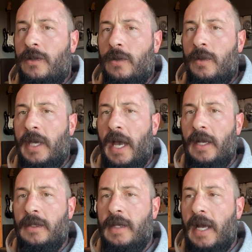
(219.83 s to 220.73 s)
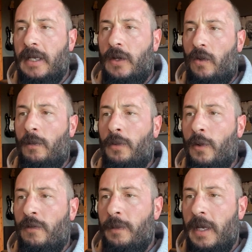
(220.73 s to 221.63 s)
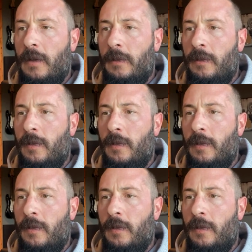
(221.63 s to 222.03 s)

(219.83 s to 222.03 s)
to get technical improvement